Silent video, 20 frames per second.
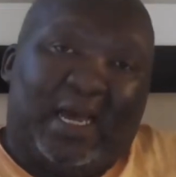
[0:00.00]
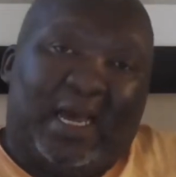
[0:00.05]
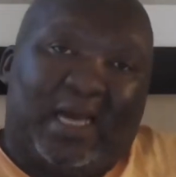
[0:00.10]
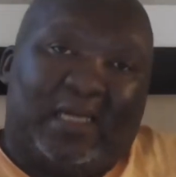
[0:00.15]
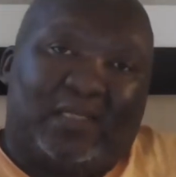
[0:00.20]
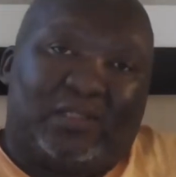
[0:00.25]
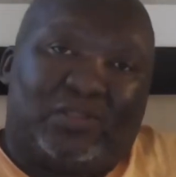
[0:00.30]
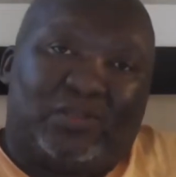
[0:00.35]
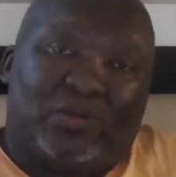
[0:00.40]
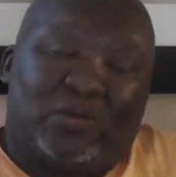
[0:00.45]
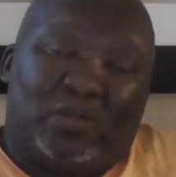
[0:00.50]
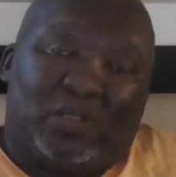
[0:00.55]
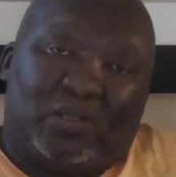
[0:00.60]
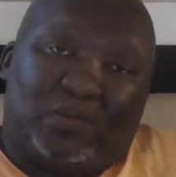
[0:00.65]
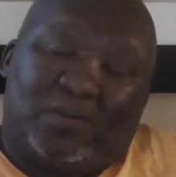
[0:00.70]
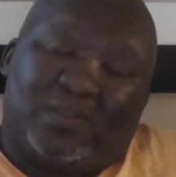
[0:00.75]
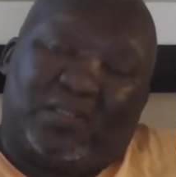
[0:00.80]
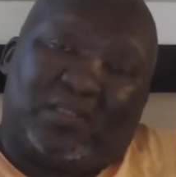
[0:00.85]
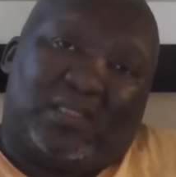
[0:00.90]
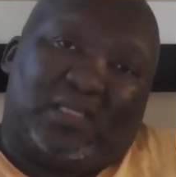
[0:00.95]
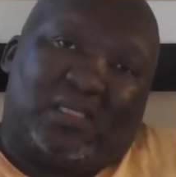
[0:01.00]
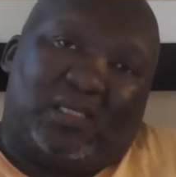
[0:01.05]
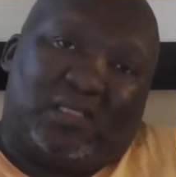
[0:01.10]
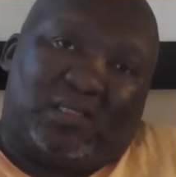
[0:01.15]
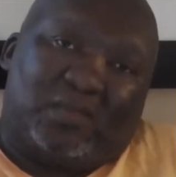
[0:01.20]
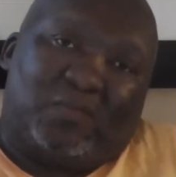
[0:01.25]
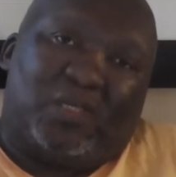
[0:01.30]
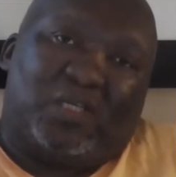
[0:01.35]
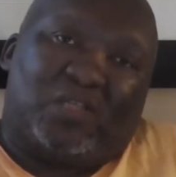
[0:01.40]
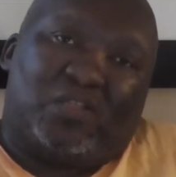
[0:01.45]
And so it was
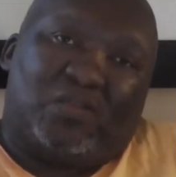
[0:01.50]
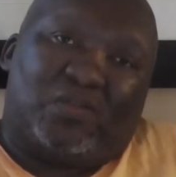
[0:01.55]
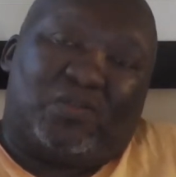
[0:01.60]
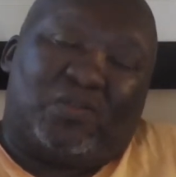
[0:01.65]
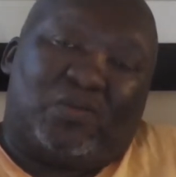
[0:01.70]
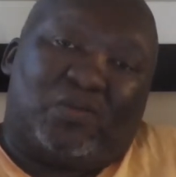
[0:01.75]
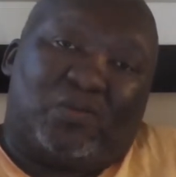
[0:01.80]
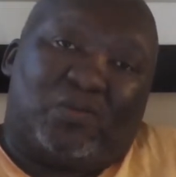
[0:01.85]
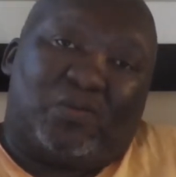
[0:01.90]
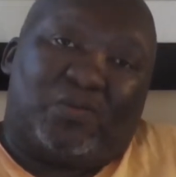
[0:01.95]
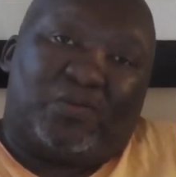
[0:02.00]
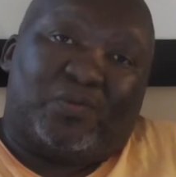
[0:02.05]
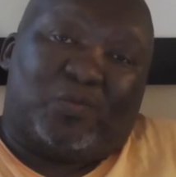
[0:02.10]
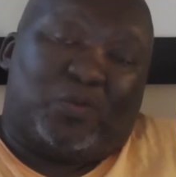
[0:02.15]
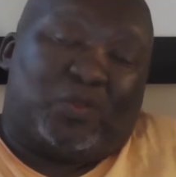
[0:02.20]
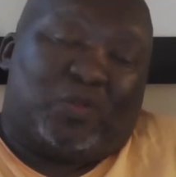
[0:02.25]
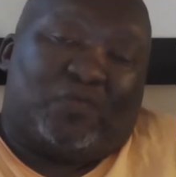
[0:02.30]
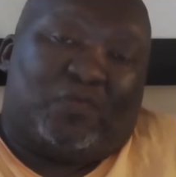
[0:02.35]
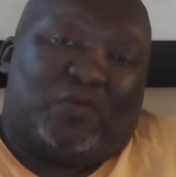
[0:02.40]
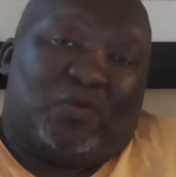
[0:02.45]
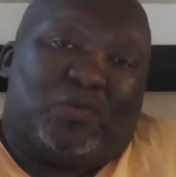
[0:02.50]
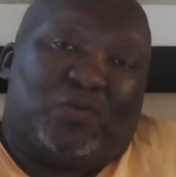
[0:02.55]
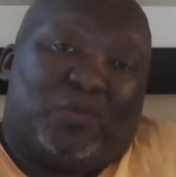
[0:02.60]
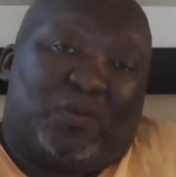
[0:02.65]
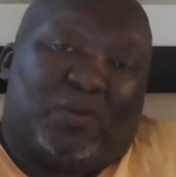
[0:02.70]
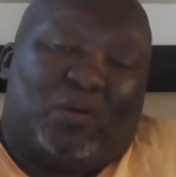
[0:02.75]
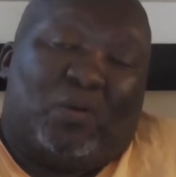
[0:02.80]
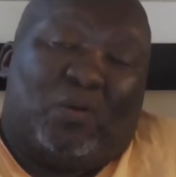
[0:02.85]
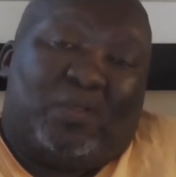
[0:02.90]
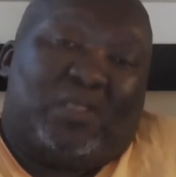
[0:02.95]
these mission schools, which of course were
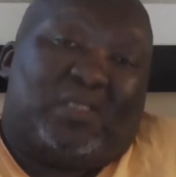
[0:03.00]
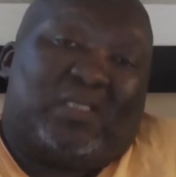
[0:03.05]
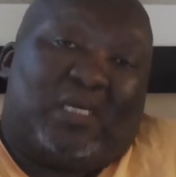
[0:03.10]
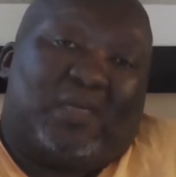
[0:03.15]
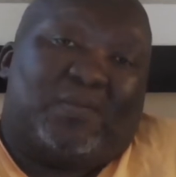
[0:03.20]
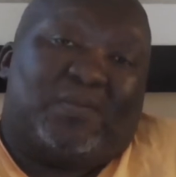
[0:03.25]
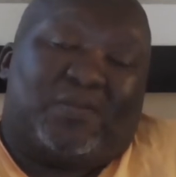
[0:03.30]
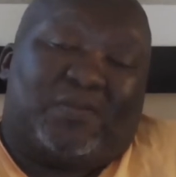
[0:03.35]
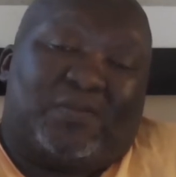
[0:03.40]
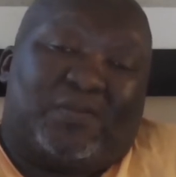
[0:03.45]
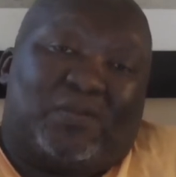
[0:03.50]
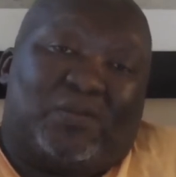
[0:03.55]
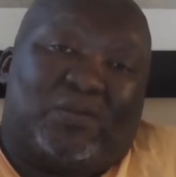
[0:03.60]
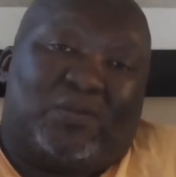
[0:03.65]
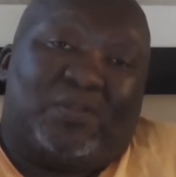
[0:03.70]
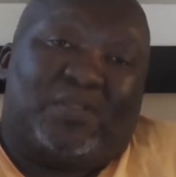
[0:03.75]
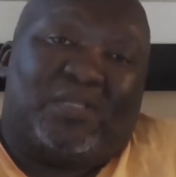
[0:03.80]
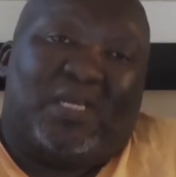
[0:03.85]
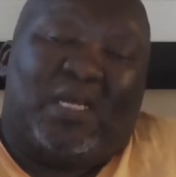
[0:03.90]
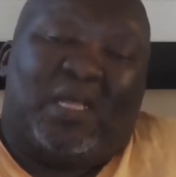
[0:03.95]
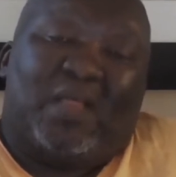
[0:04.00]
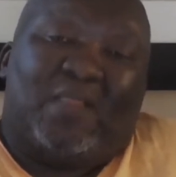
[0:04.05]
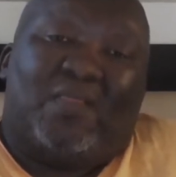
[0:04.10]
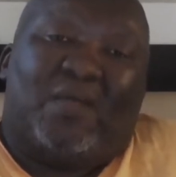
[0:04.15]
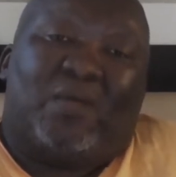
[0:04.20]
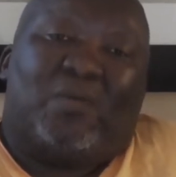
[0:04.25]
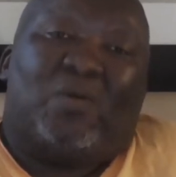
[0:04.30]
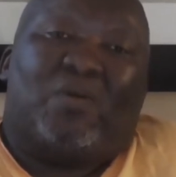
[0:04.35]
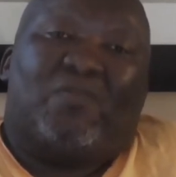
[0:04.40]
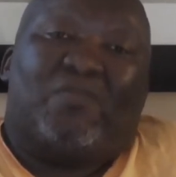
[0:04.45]
the only types of schools
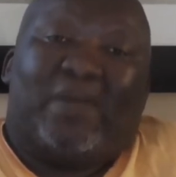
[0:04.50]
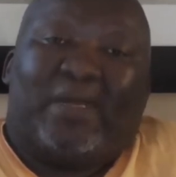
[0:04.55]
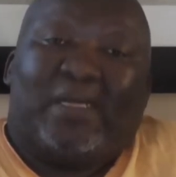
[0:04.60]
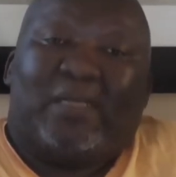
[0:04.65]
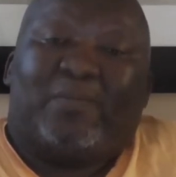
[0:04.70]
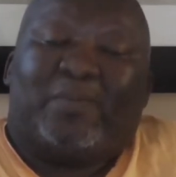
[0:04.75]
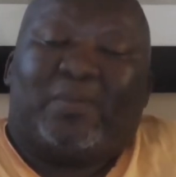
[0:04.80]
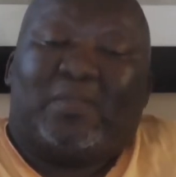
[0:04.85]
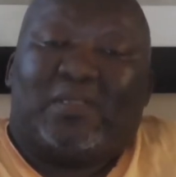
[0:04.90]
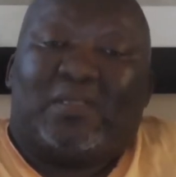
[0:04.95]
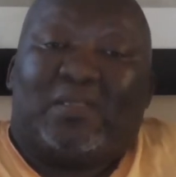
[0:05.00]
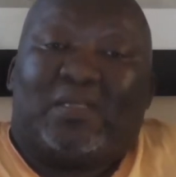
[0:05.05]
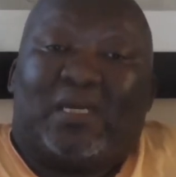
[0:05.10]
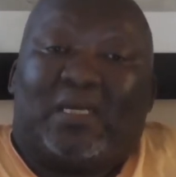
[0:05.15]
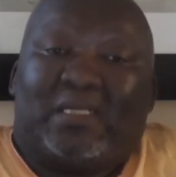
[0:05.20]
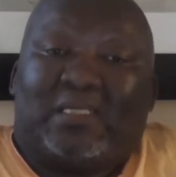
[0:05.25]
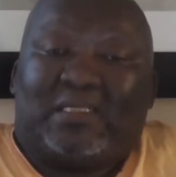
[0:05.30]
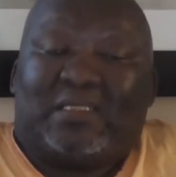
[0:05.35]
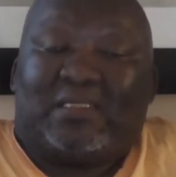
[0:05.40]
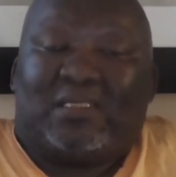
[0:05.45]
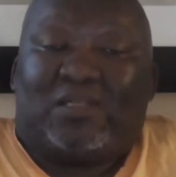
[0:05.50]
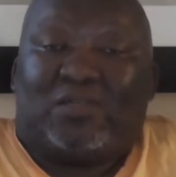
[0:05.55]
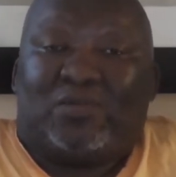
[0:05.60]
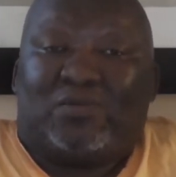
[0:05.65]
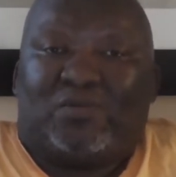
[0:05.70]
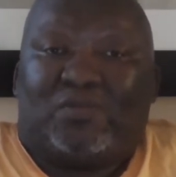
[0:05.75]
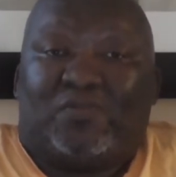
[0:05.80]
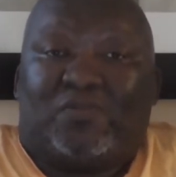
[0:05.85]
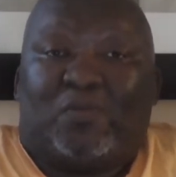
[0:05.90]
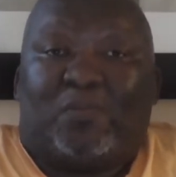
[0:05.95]
that were available in the 19th
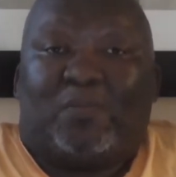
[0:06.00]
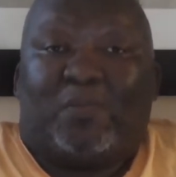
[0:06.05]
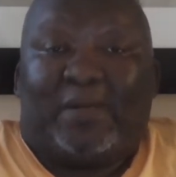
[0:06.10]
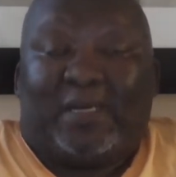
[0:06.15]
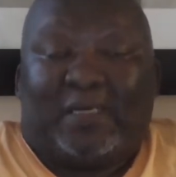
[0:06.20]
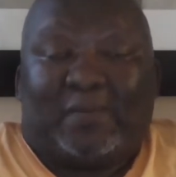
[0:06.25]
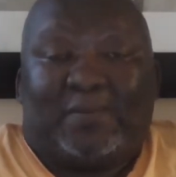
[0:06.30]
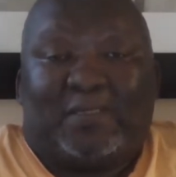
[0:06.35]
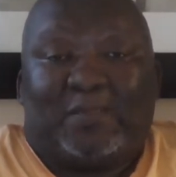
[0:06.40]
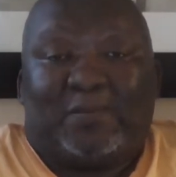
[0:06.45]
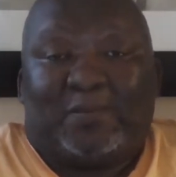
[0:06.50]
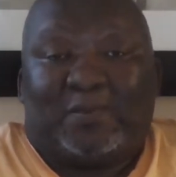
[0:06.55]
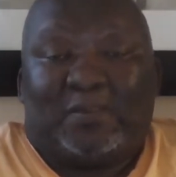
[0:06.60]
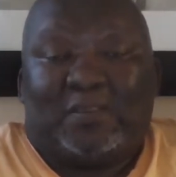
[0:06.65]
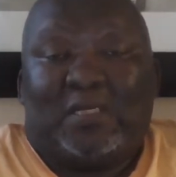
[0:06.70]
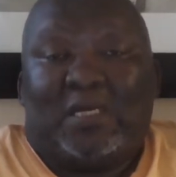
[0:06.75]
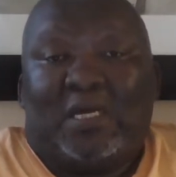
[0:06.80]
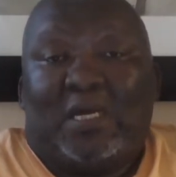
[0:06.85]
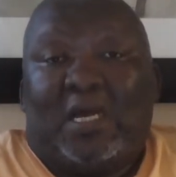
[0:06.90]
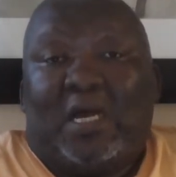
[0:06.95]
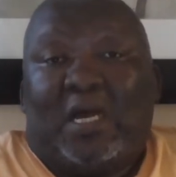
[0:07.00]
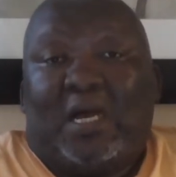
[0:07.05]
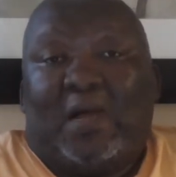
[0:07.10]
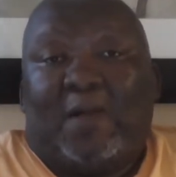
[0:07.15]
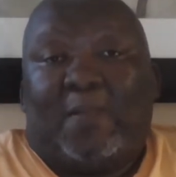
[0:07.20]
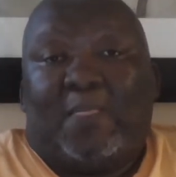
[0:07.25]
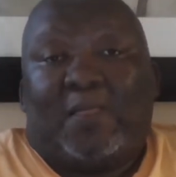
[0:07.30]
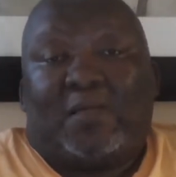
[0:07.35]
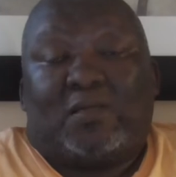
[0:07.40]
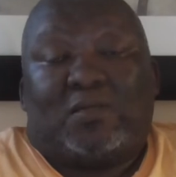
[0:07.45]
century for black people
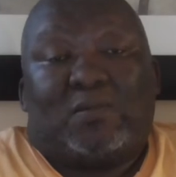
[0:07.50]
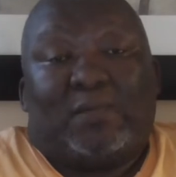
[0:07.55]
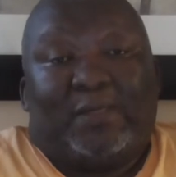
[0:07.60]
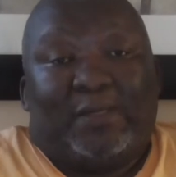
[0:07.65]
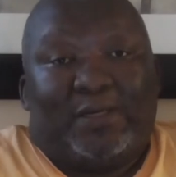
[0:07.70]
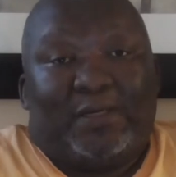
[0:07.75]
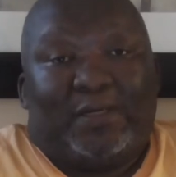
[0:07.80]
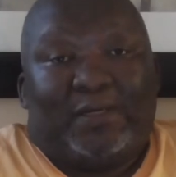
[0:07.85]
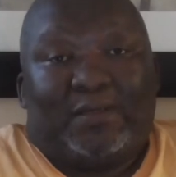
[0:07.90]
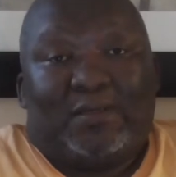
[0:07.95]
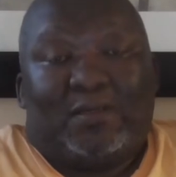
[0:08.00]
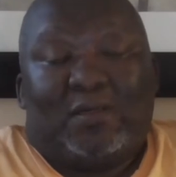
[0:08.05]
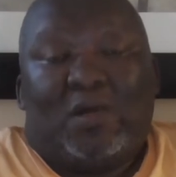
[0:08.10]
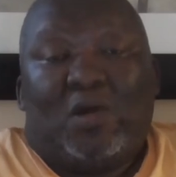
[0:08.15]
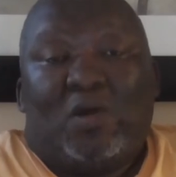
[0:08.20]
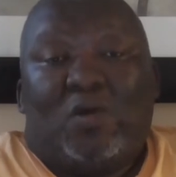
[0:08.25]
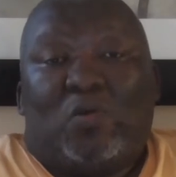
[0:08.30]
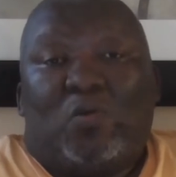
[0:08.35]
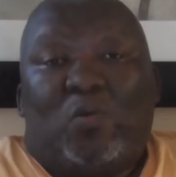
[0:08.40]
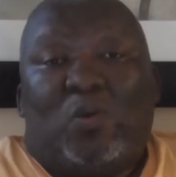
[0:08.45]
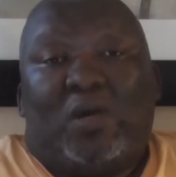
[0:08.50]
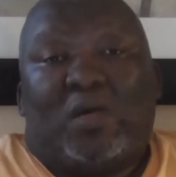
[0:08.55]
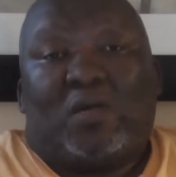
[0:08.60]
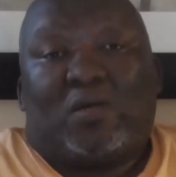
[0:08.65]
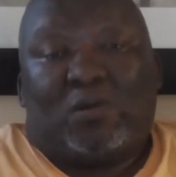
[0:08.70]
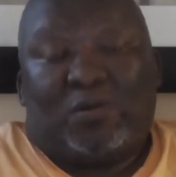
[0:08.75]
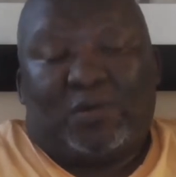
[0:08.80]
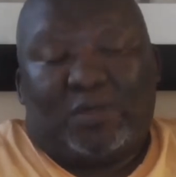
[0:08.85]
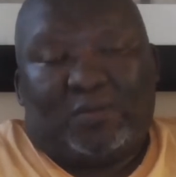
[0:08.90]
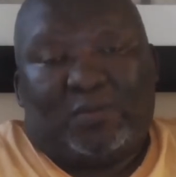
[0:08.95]
to learn, where
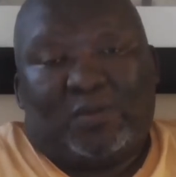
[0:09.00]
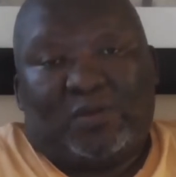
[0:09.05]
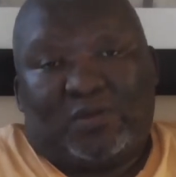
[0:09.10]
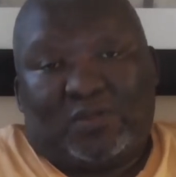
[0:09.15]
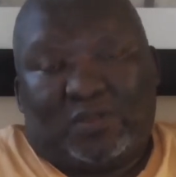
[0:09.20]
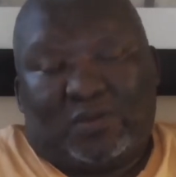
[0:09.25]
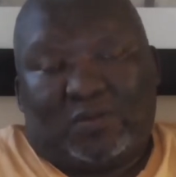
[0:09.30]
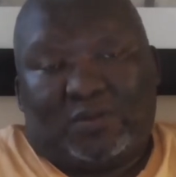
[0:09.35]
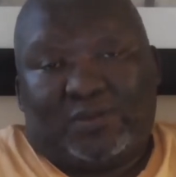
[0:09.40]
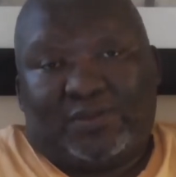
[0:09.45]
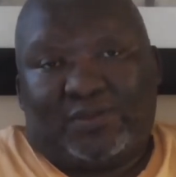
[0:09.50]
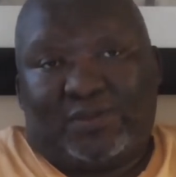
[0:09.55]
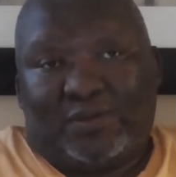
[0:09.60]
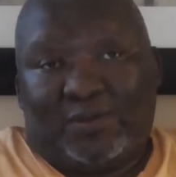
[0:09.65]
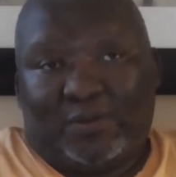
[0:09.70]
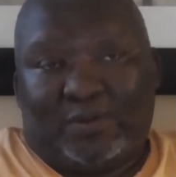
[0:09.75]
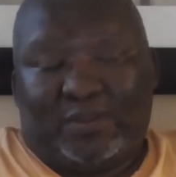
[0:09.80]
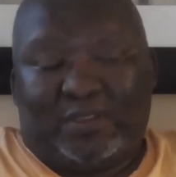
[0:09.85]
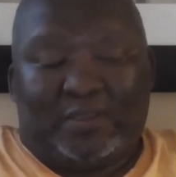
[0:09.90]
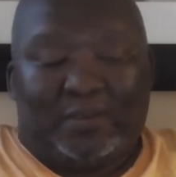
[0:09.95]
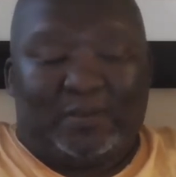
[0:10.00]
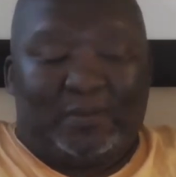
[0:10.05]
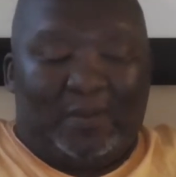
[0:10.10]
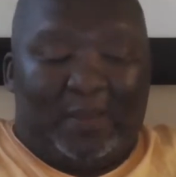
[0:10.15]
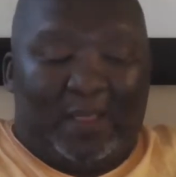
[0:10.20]
choral music was taught.